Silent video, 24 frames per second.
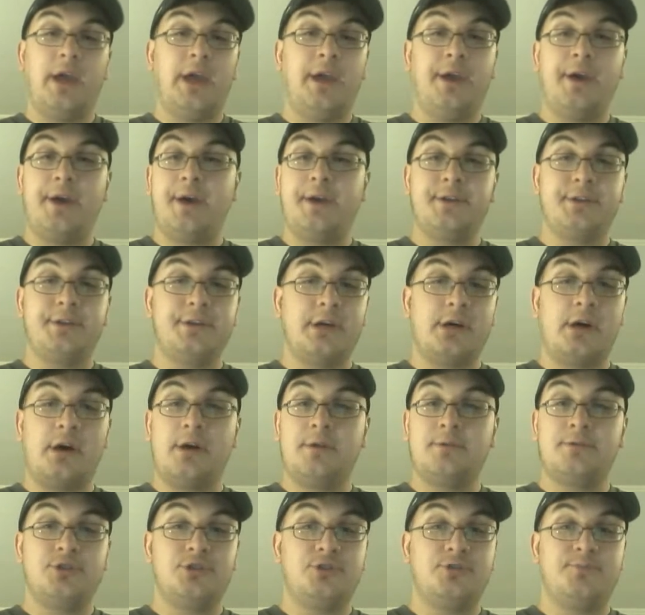
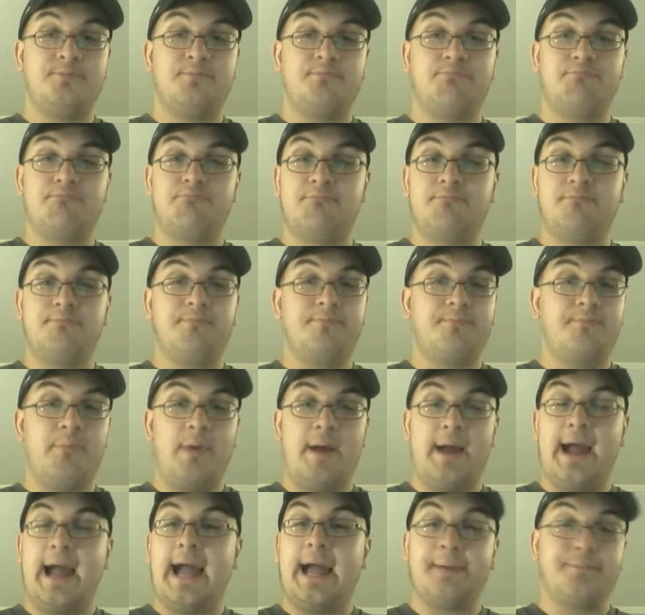It's
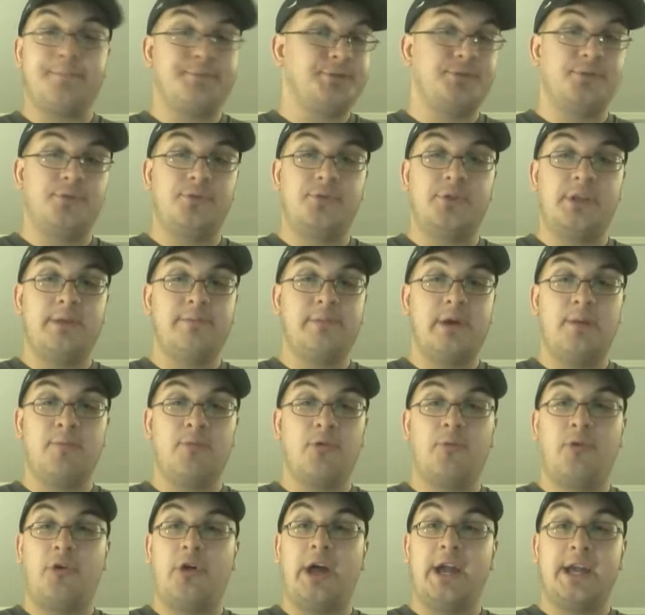absolutely
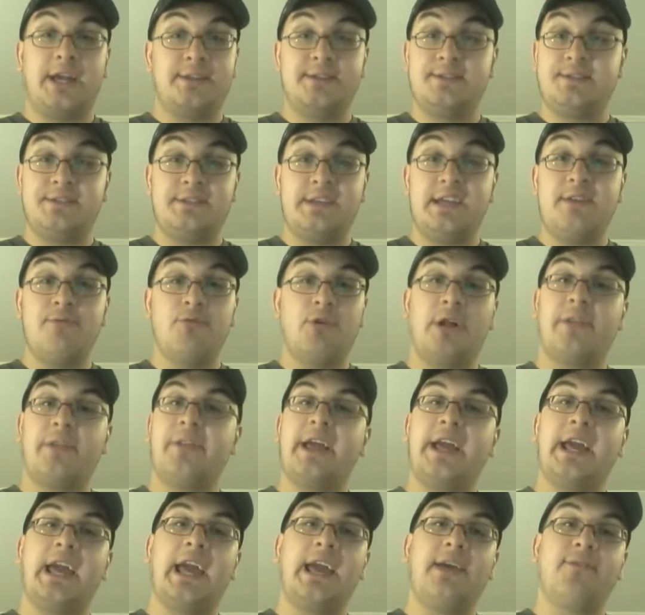memorable. I can see why
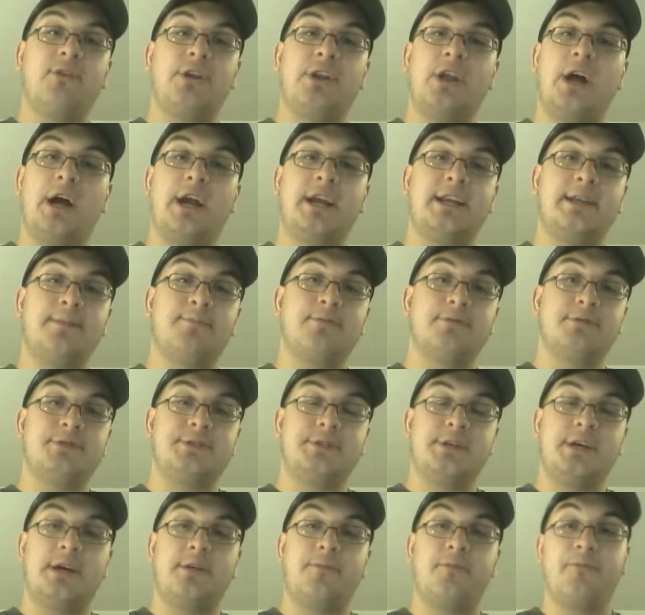they gave it
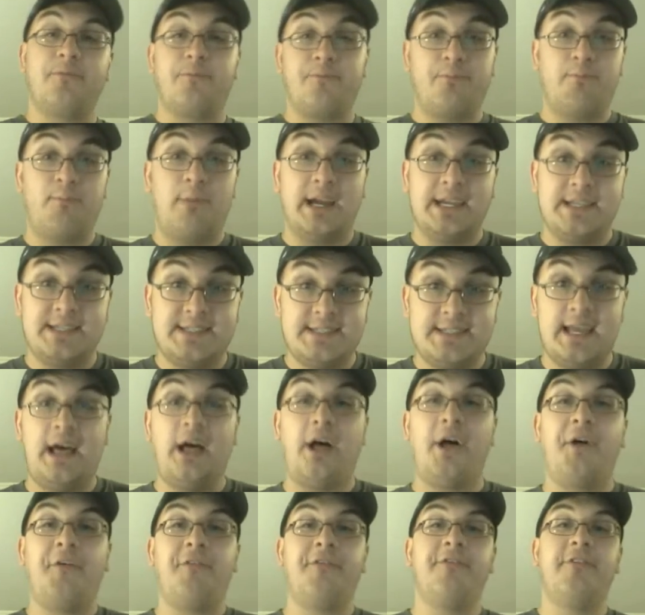90%
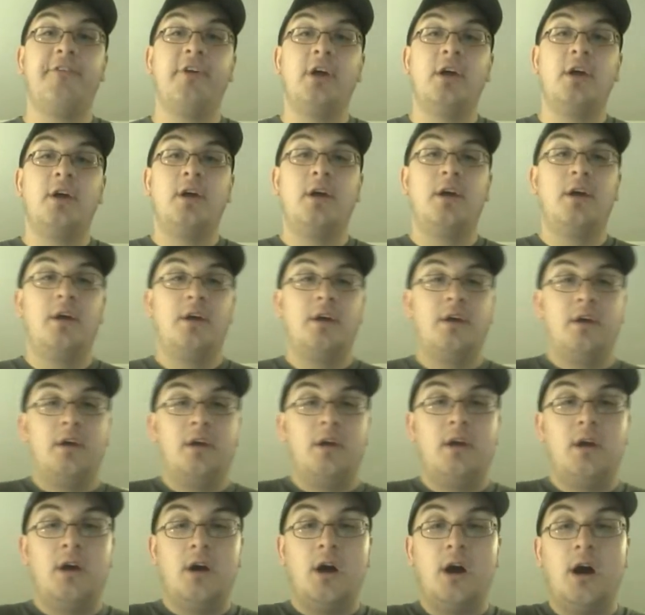myself
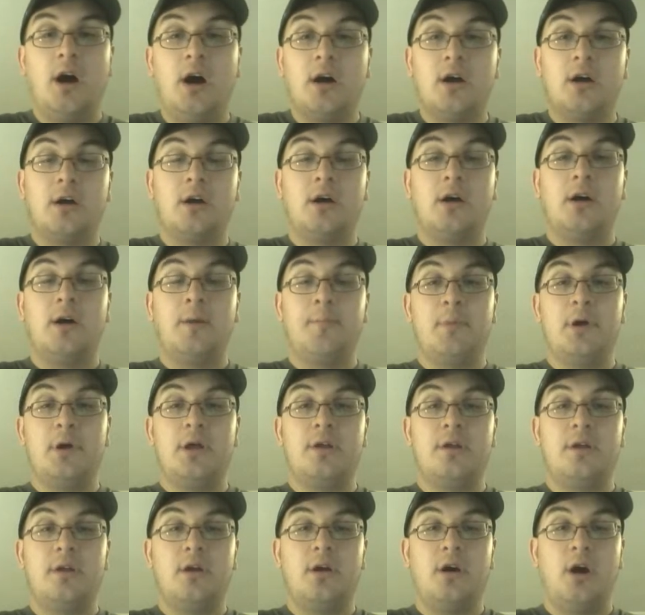on
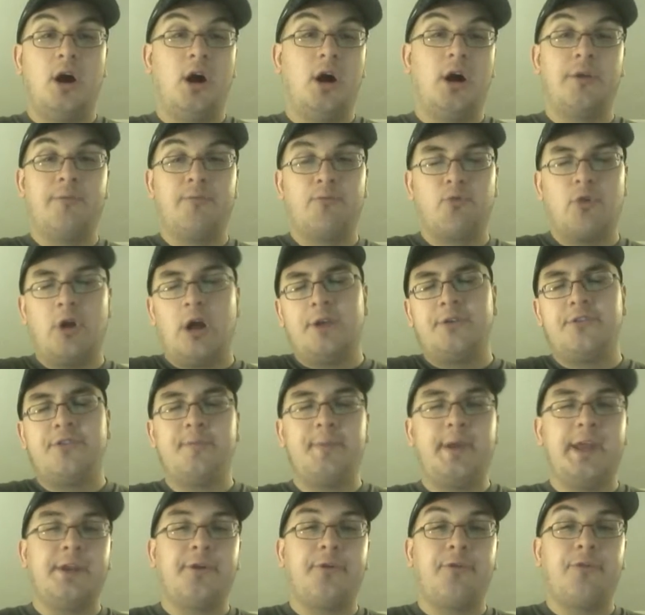Rotten
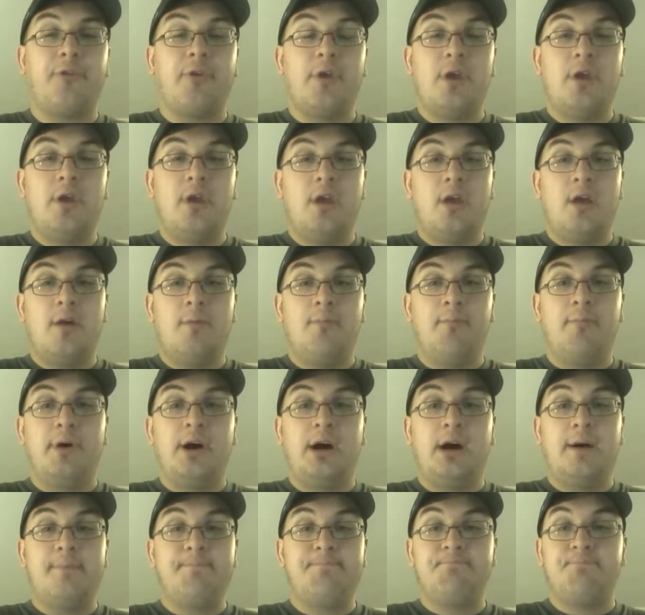Tomatoes.
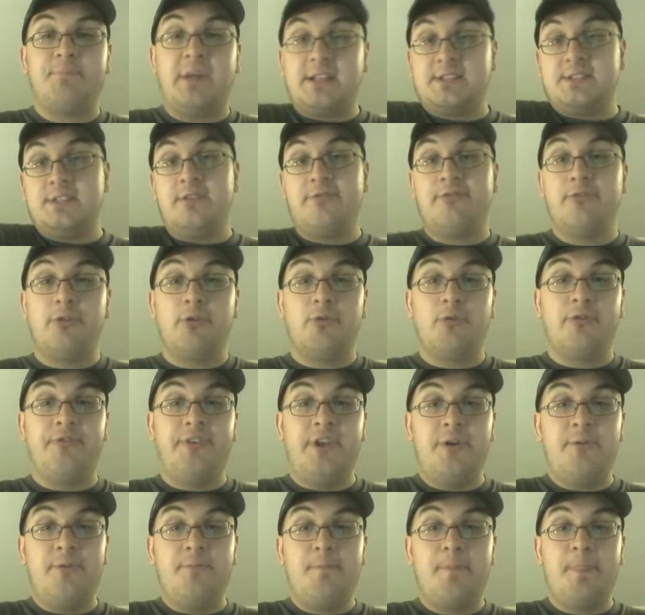But that's it for the
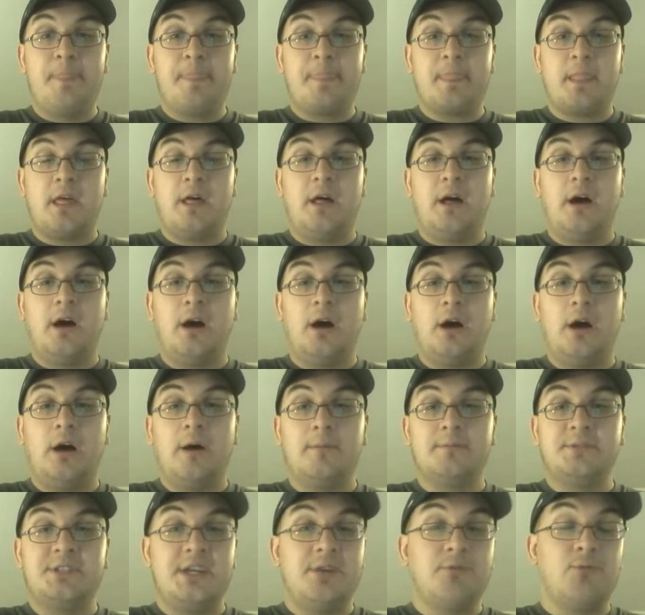review.
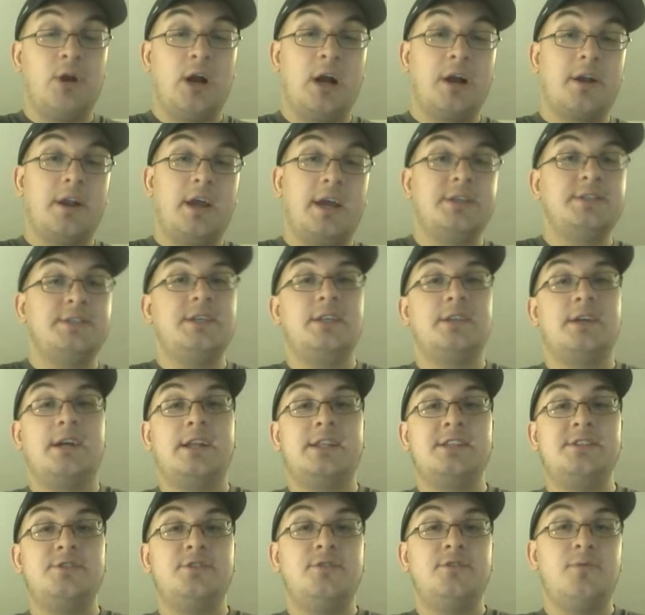D-Rock
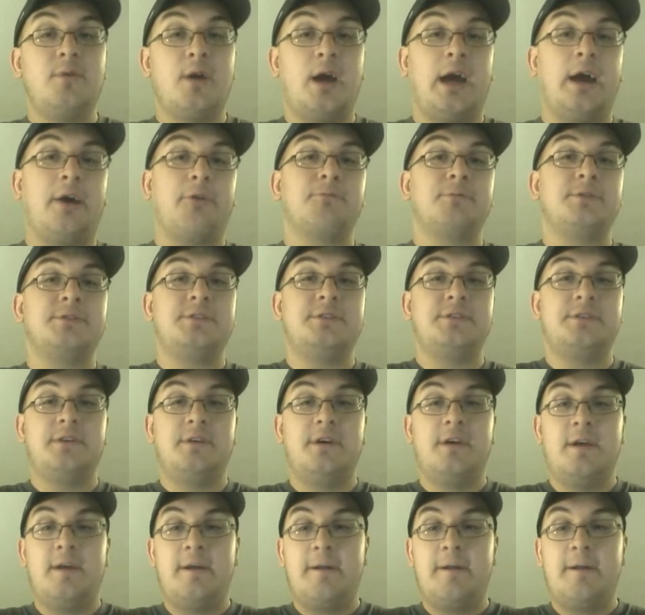1992 out.